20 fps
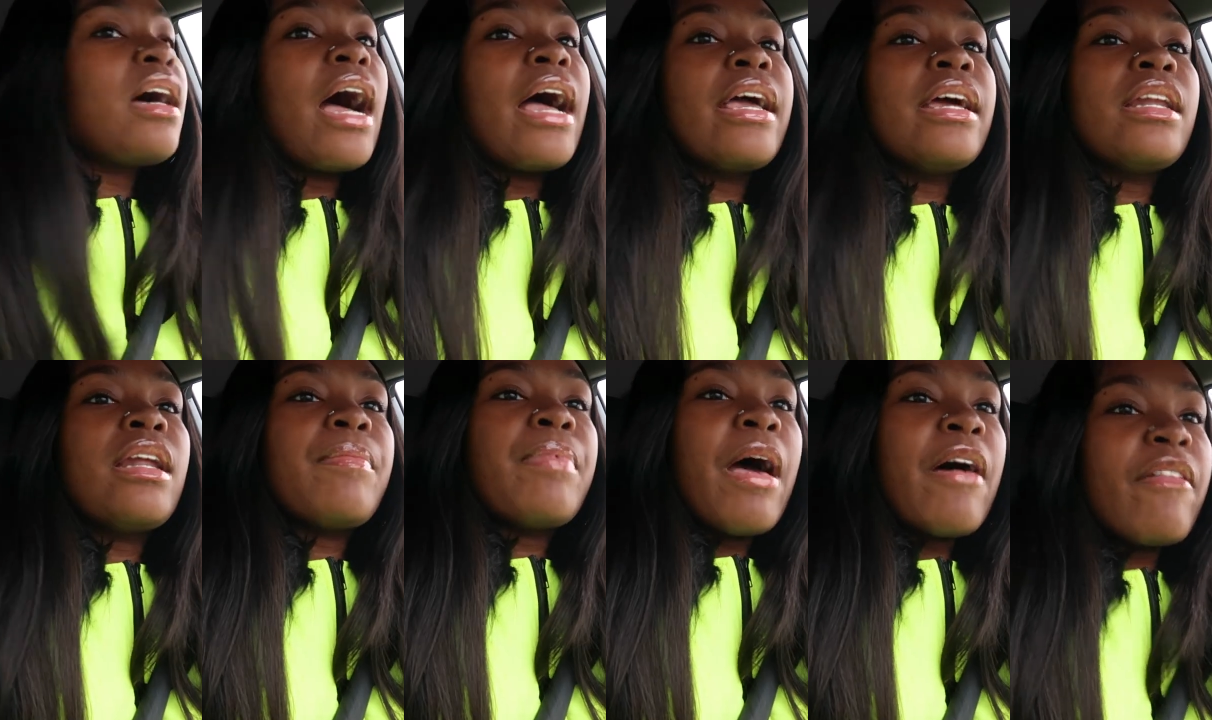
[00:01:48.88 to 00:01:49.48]
I
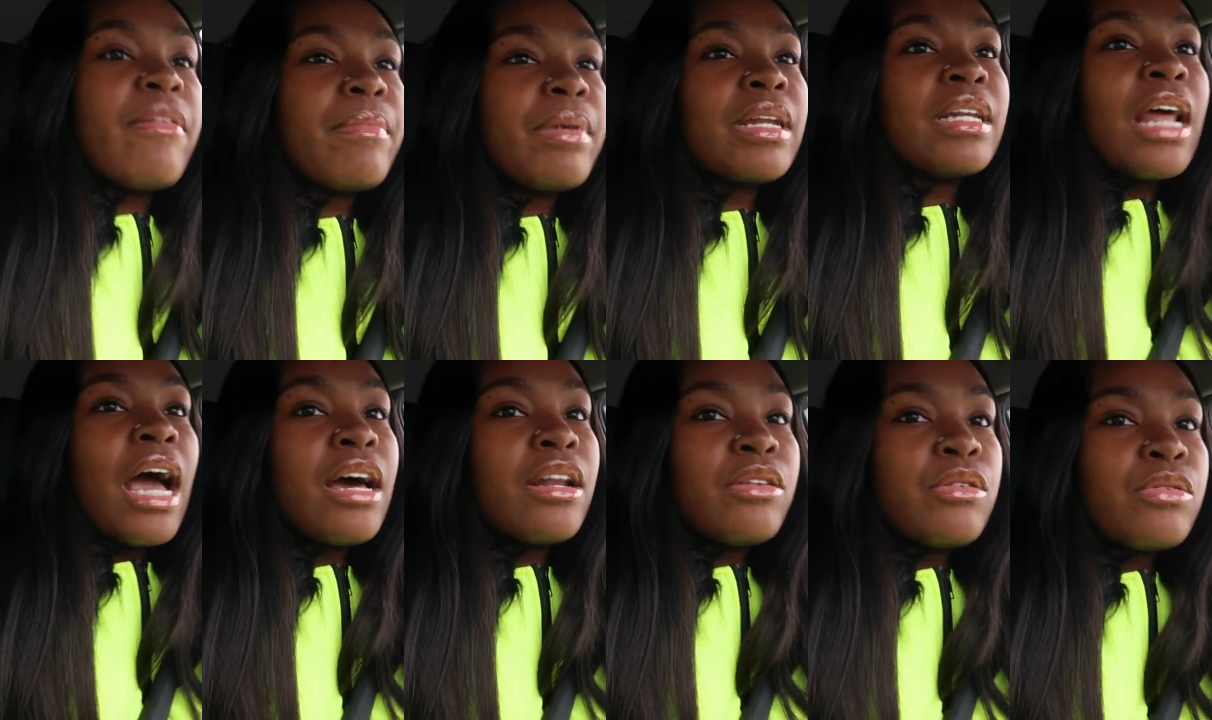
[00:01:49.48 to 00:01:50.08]
ended up having
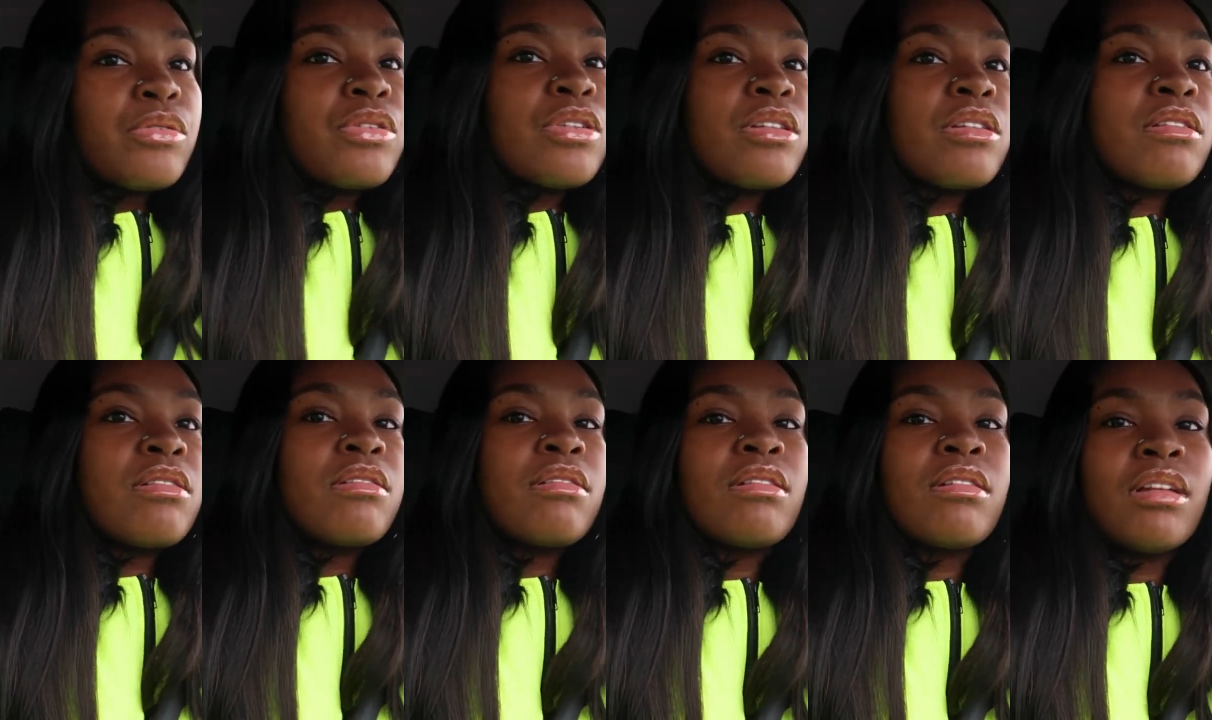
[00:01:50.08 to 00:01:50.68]
McDonald's
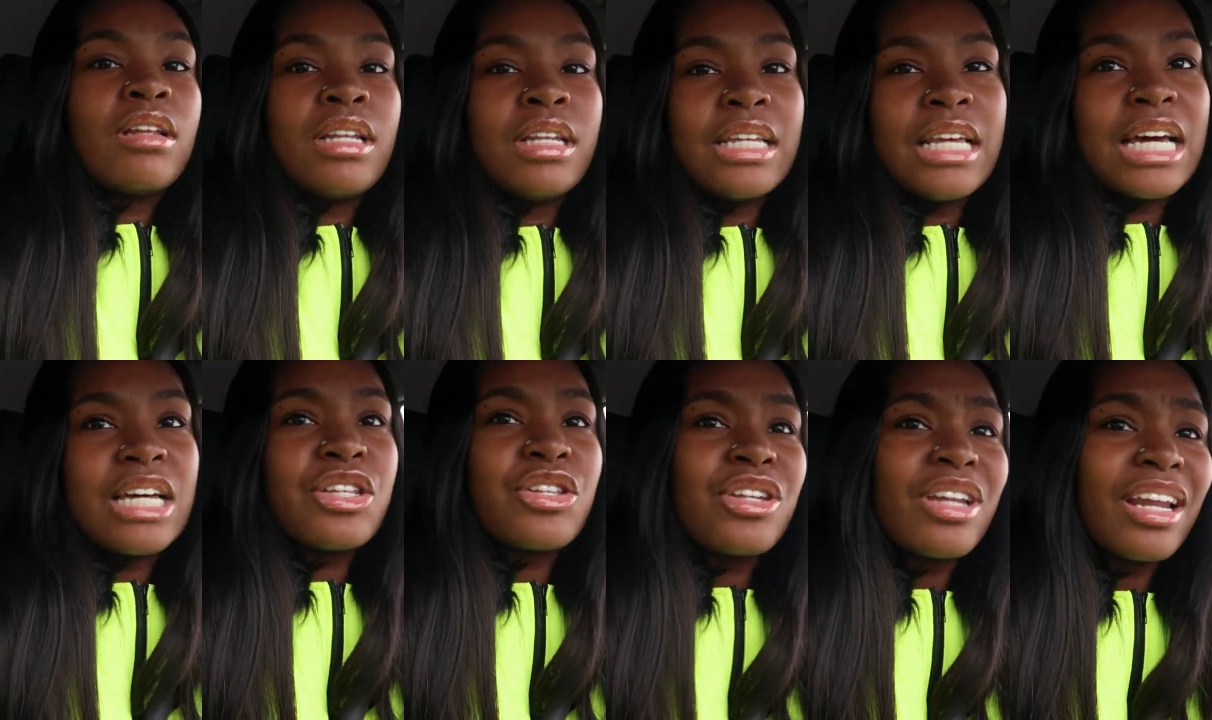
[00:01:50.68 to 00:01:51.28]

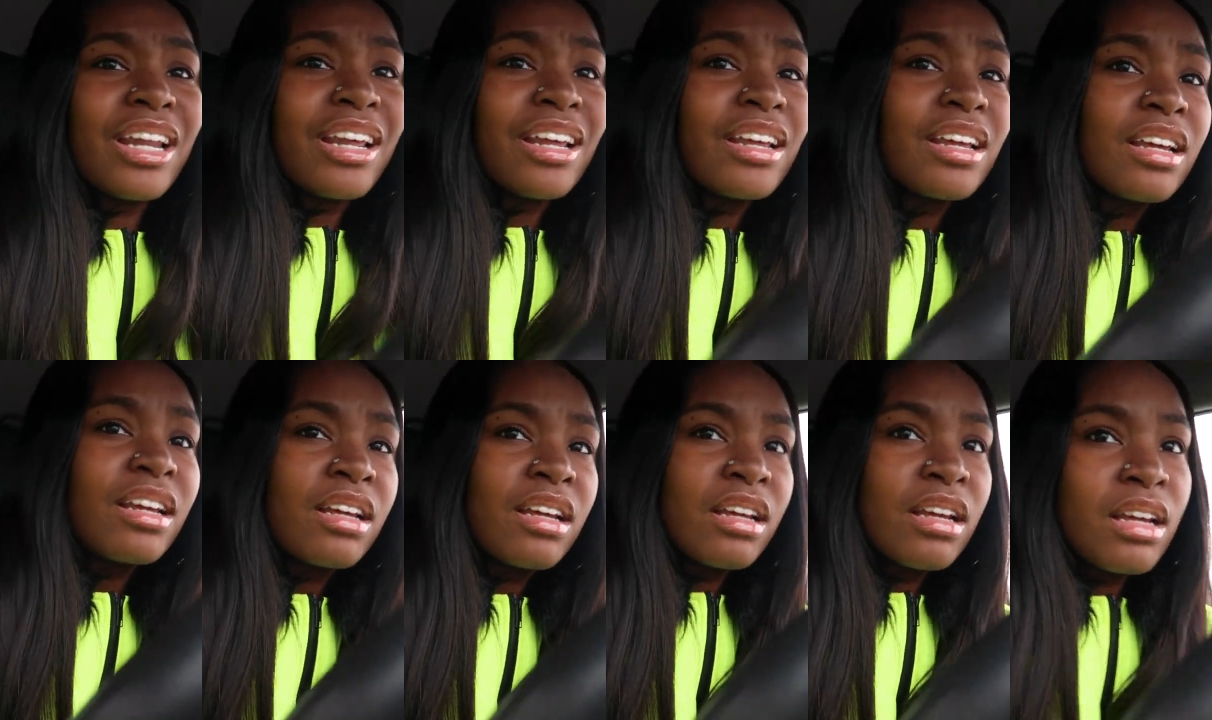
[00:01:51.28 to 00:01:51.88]
yesterday
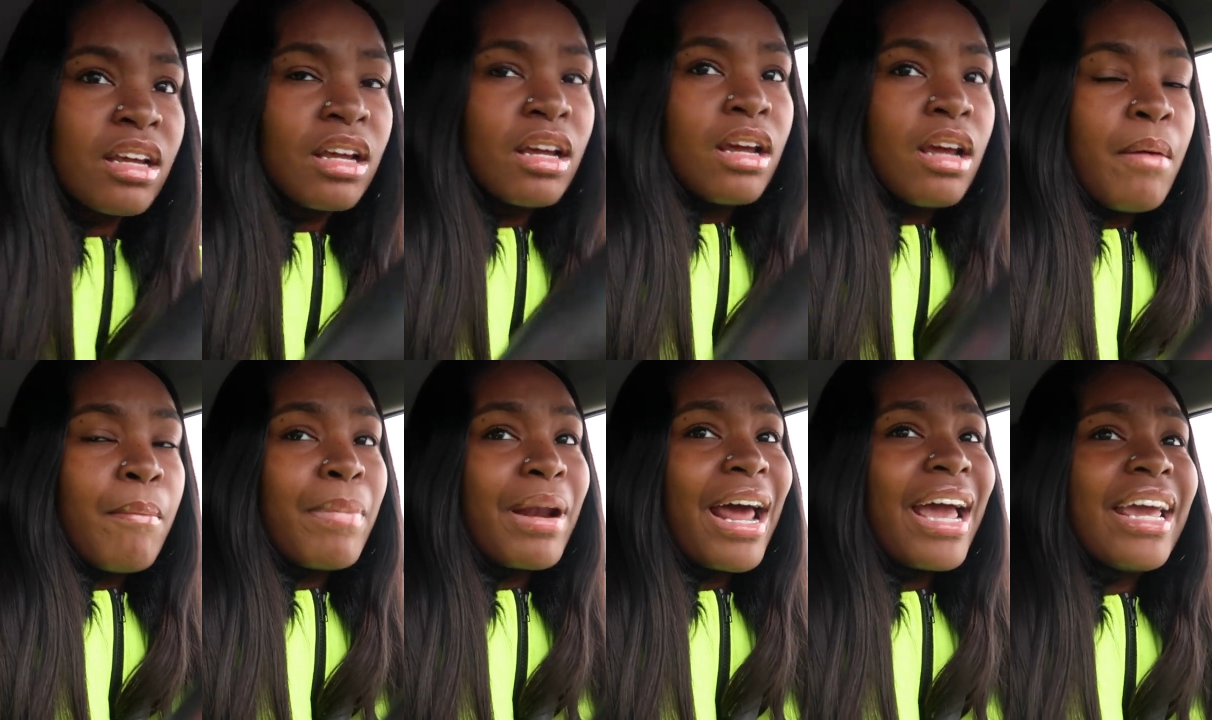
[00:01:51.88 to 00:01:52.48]

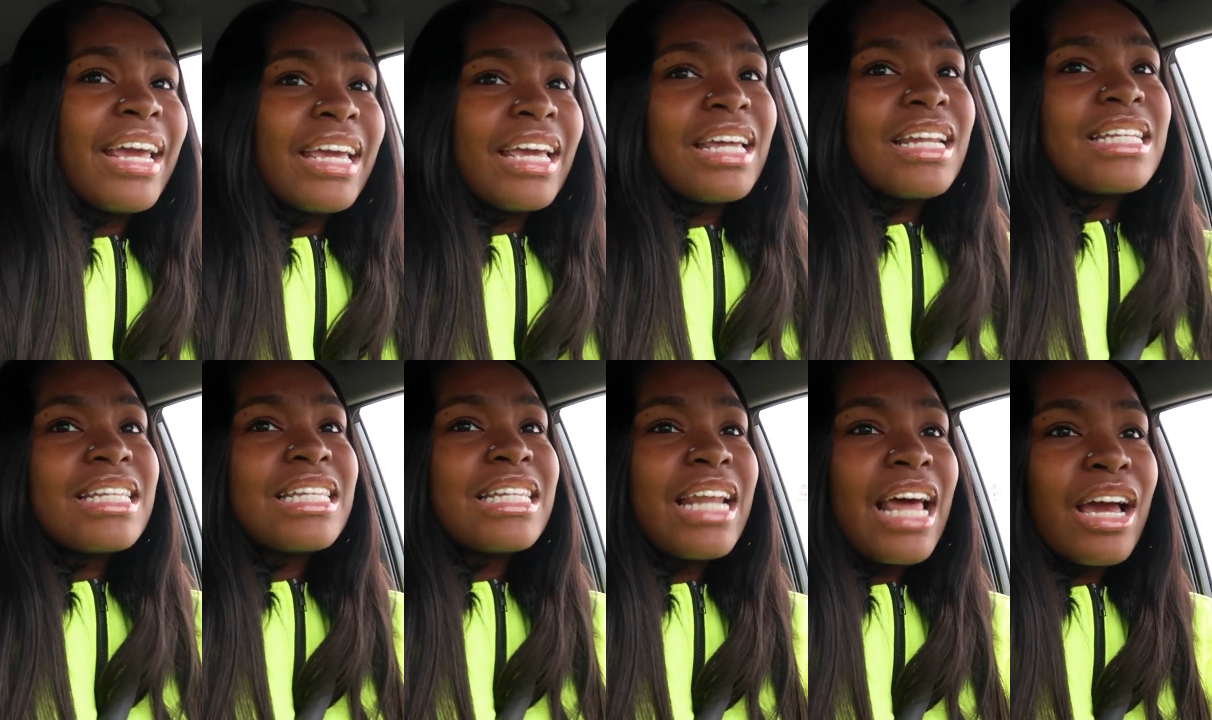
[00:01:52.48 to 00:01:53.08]
but I didn't get
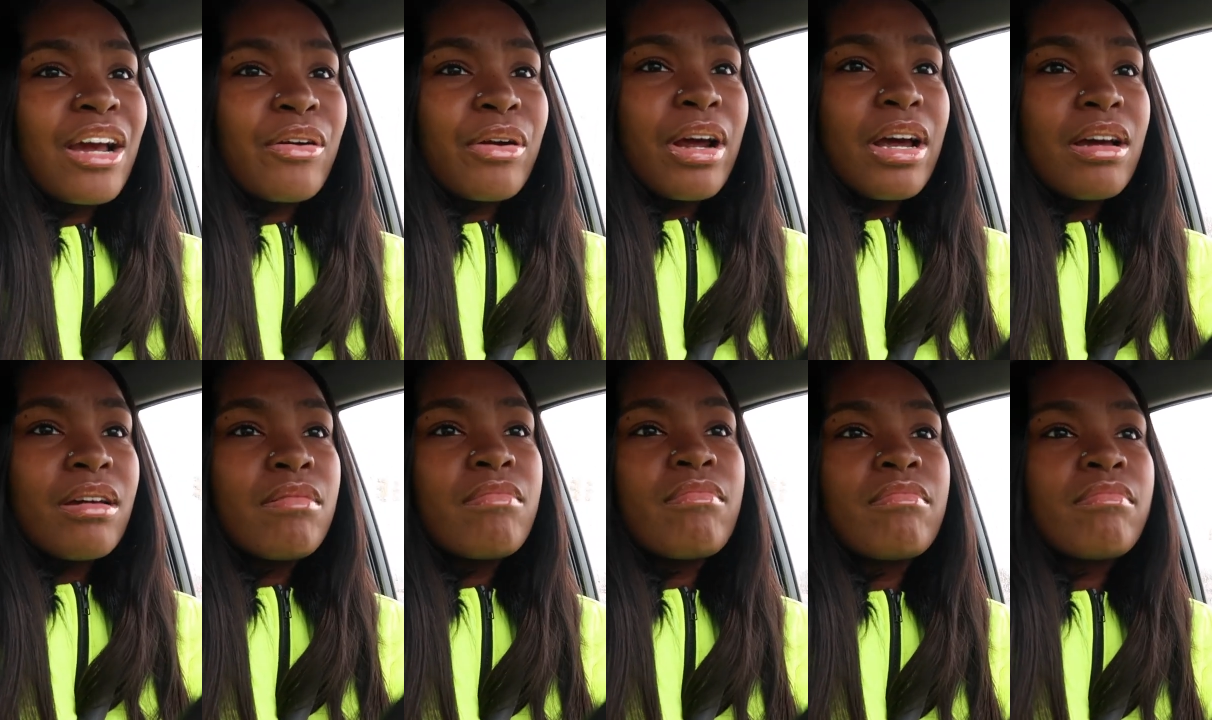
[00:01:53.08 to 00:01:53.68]
a snack
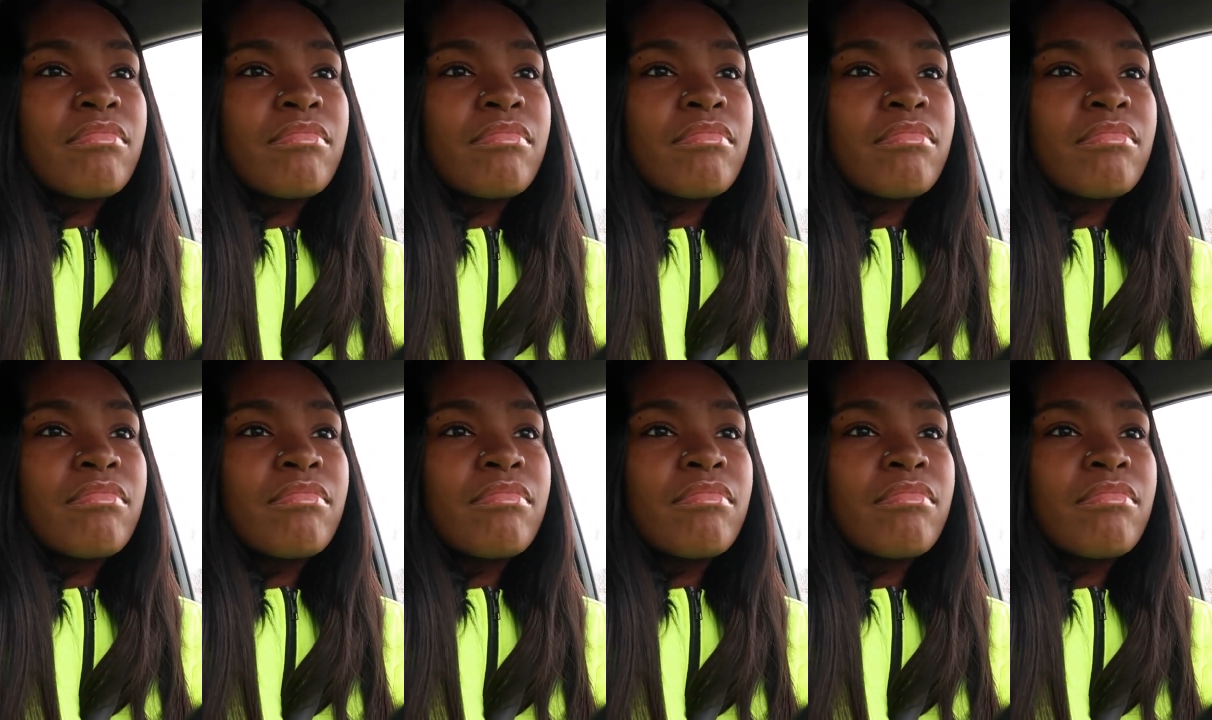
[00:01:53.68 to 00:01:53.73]
wrap.